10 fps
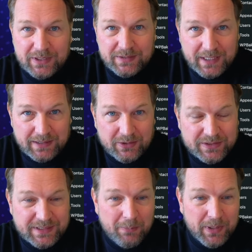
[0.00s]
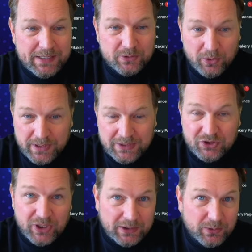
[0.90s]
You can take those templates or you
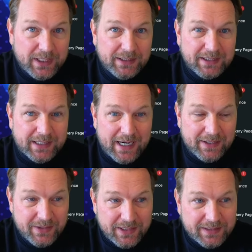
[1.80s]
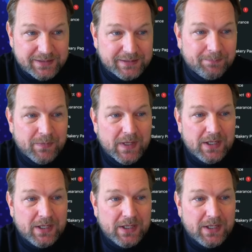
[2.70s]
can generate it like this.